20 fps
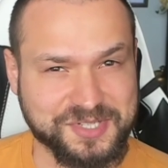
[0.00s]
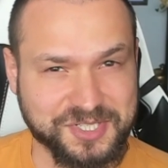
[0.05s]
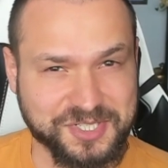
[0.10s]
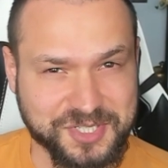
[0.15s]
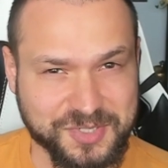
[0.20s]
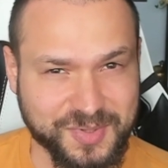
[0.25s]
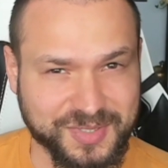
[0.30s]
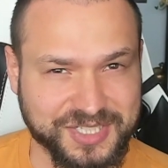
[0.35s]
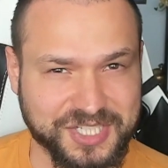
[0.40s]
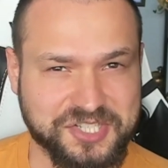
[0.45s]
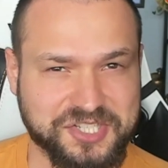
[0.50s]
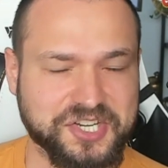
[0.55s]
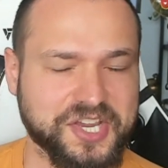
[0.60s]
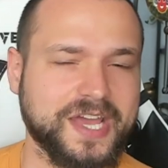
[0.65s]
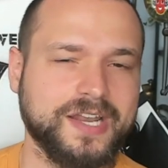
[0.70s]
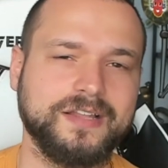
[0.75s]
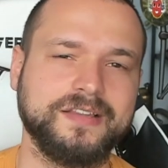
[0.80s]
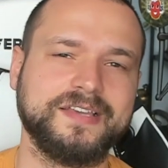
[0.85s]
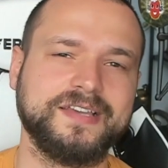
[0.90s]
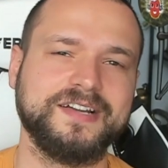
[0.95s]
do on the
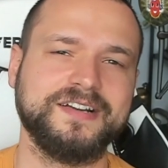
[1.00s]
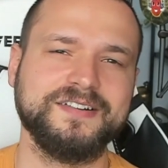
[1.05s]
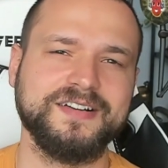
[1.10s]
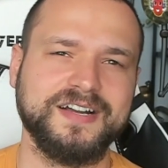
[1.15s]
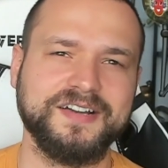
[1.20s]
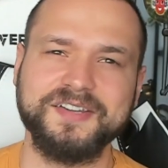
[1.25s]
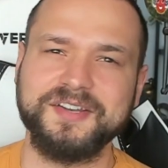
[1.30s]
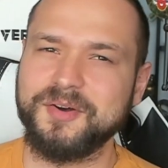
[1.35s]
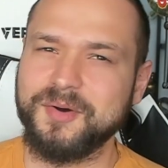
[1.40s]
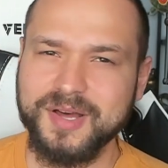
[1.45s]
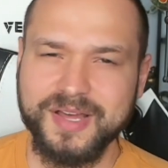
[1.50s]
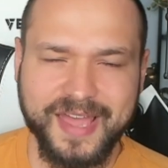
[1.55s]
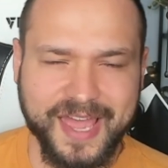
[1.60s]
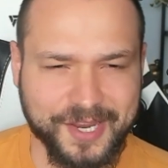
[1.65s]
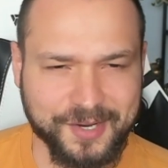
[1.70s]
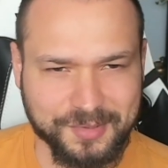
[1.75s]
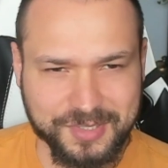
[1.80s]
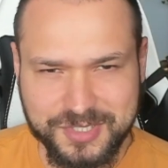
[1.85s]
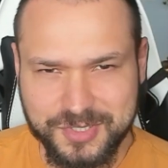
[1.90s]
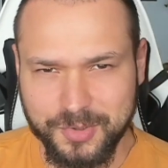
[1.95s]
channel here.
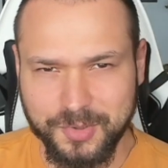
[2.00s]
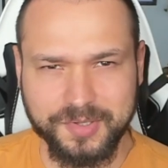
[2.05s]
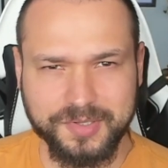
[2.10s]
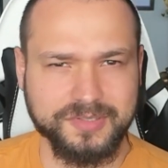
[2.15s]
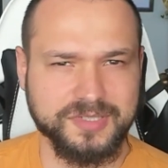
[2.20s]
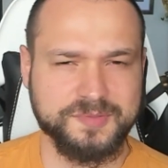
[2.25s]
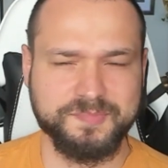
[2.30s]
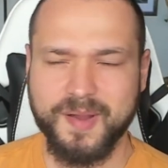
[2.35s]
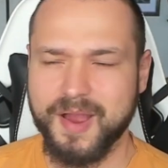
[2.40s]
Angry tutorials,